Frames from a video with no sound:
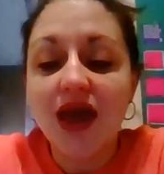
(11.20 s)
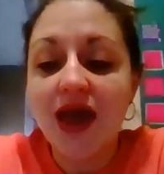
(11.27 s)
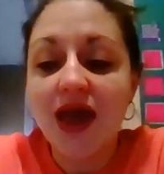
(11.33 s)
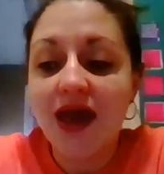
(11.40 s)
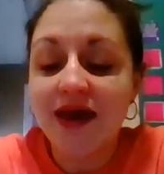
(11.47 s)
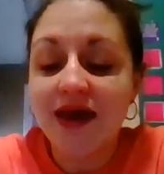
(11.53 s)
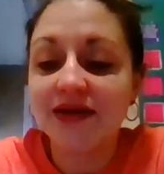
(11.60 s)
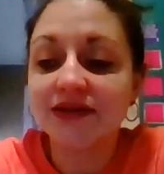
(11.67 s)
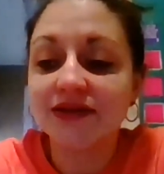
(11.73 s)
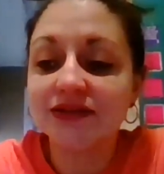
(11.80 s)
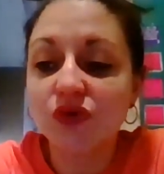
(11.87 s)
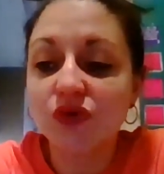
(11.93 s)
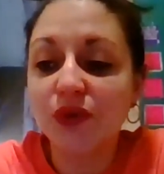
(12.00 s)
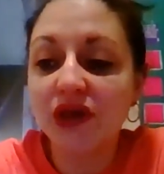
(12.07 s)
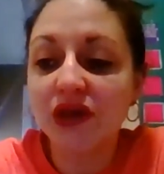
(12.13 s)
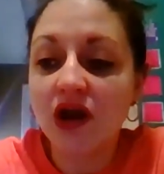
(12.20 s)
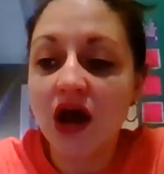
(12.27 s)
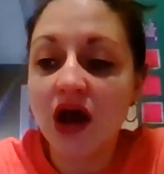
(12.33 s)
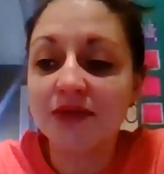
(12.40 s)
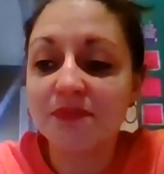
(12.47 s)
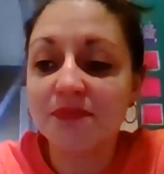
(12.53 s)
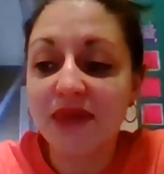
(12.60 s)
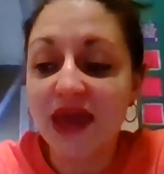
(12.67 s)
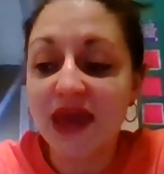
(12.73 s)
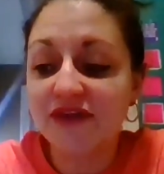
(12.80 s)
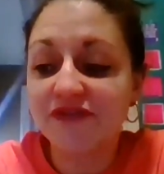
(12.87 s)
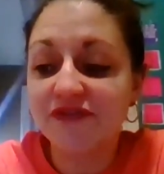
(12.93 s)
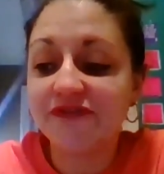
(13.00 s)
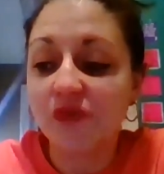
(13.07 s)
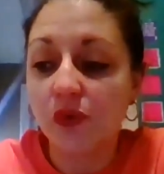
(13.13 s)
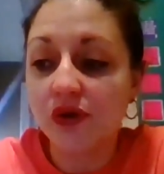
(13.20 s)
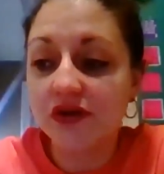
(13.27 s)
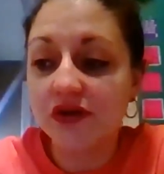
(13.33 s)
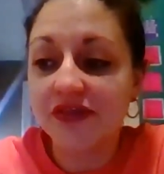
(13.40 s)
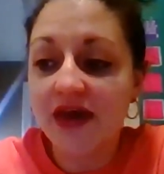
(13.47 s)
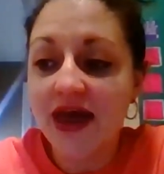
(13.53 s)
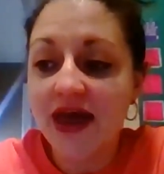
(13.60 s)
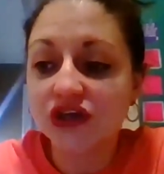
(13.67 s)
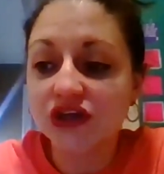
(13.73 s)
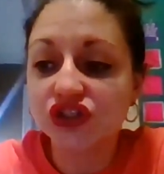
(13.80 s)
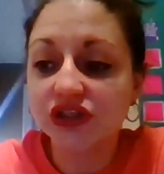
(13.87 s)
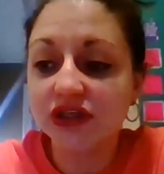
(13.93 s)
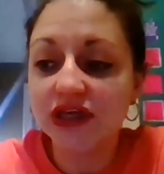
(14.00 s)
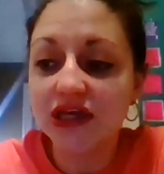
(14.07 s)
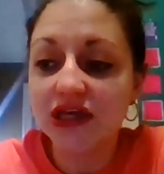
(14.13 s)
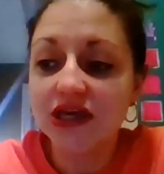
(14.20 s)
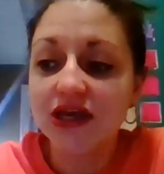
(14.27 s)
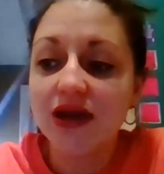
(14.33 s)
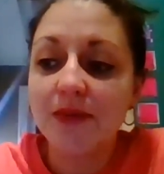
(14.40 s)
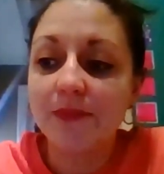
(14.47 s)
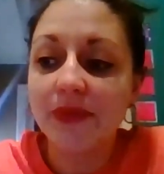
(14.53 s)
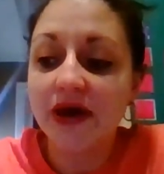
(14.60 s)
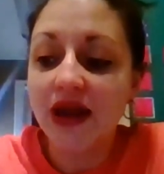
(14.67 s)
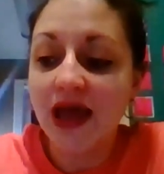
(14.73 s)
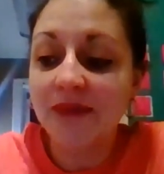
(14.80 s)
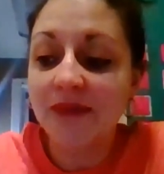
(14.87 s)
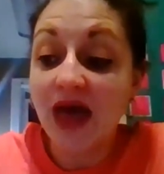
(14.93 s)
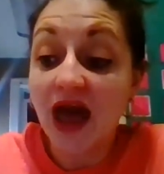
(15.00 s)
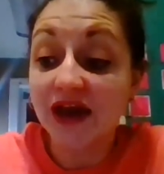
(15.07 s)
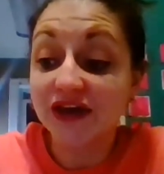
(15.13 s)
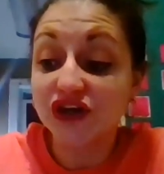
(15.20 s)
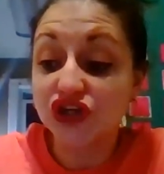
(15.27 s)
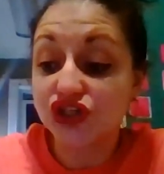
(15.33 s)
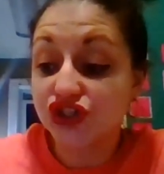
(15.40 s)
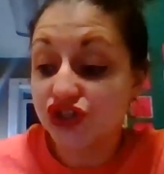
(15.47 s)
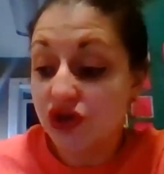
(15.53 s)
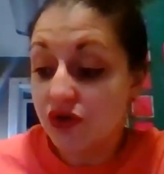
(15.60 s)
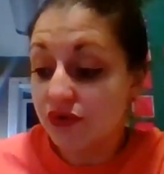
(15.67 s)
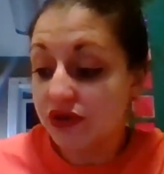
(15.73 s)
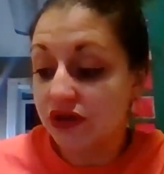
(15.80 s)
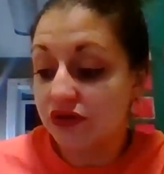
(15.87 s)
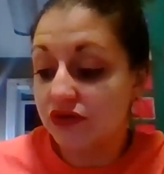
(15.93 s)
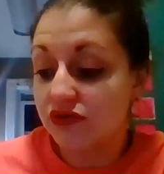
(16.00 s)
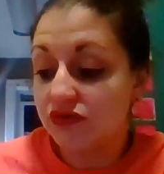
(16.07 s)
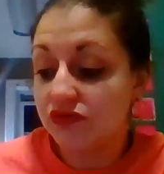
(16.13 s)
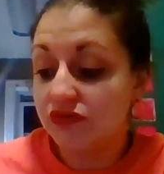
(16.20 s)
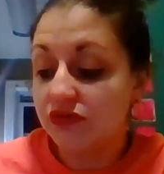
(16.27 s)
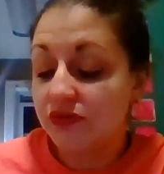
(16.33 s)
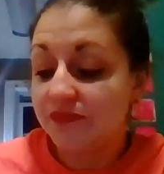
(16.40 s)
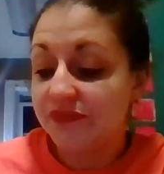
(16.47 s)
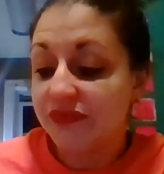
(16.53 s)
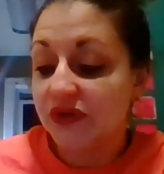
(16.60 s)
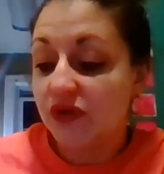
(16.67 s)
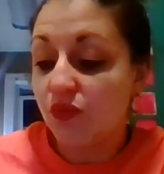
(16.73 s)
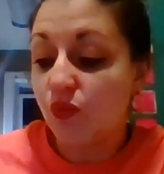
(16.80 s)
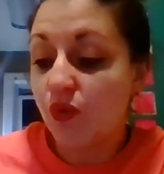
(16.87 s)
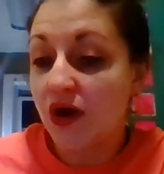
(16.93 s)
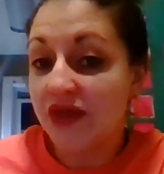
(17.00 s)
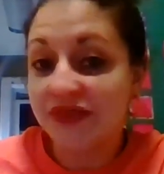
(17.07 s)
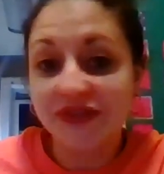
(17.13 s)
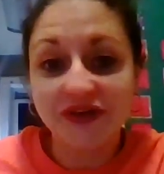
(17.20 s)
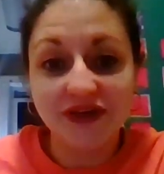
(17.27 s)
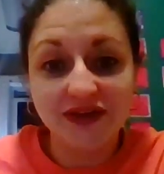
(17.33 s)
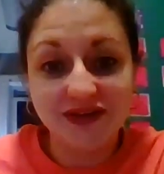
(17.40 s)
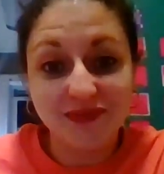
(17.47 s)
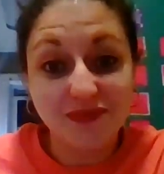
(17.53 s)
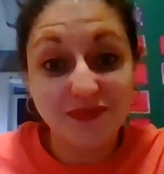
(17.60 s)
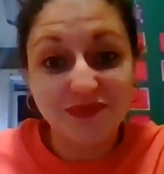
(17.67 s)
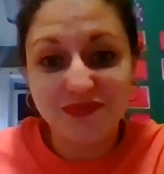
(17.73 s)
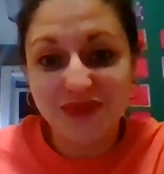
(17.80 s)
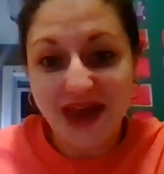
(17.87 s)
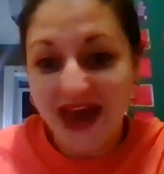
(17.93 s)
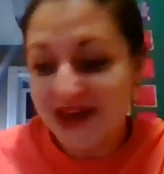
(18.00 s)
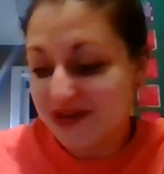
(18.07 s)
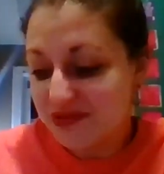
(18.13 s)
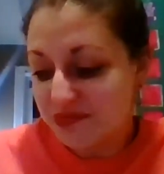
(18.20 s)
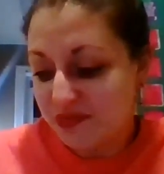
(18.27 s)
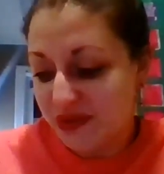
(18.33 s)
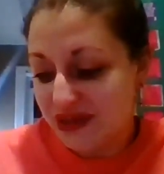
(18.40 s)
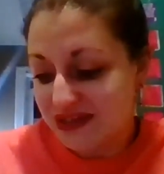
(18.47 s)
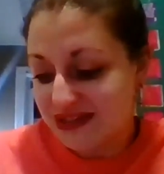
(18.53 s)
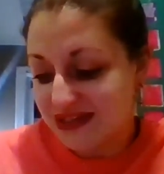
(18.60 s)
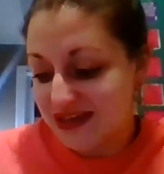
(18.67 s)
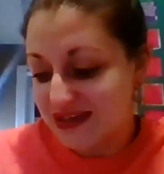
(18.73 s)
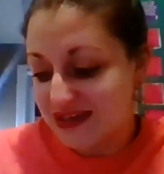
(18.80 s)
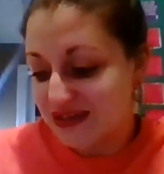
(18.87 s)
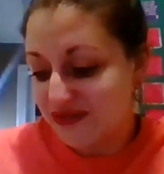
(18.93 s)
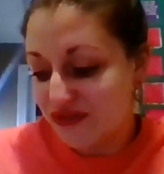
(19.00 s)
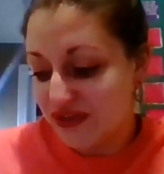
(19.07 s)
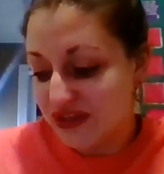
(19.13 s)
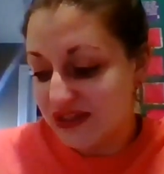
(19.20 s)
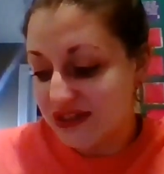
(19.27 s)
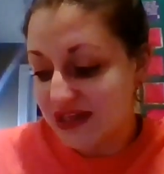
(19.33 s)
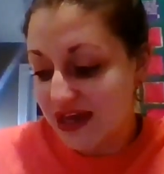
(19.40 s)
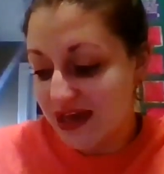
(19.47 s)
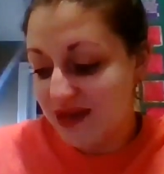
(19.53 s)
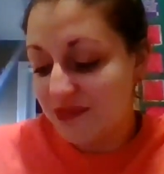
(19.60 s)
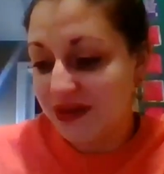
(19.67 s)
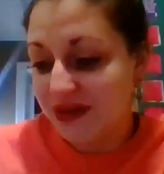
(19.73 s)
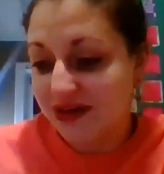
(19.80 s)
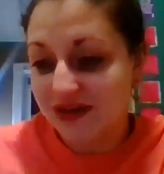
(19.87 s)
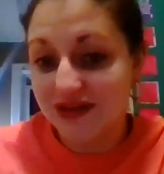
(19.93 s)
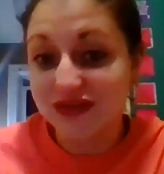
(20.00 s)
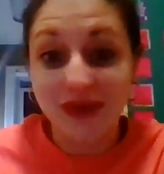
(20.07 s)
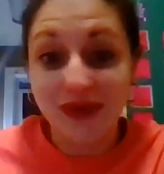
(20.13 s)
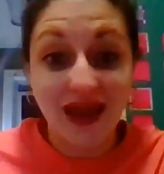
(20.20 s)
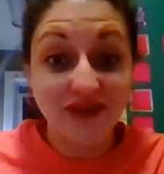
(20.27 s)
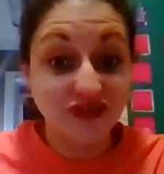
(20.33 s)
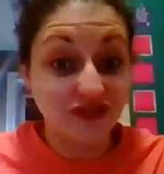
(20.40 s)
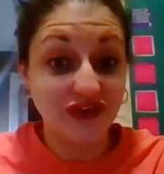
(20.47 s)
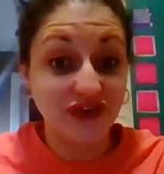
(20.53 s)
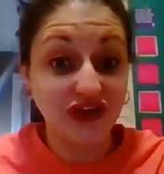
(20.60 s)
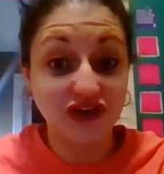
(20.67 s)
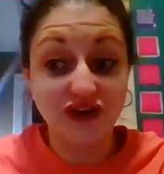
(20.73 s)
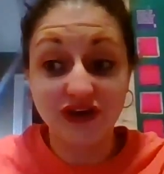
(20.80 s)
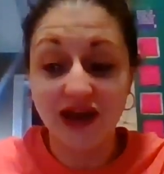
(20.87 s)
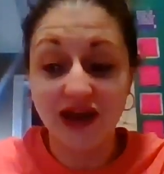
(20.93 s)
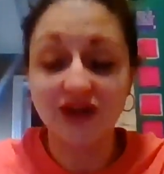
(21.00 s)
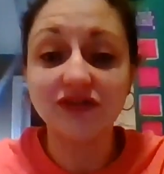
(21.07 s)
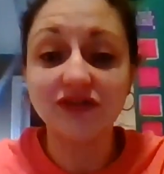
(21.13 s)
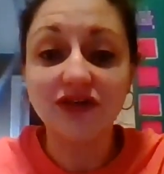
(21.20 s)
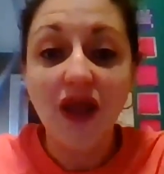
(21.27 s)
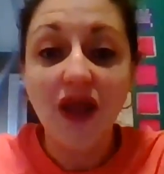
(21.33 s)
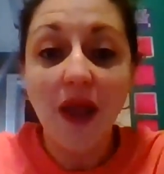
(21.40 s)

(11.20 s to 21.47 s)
And we are on May 4th, actually, but I'm not going to show you what the pattern piece is for the day because we have to figure it out.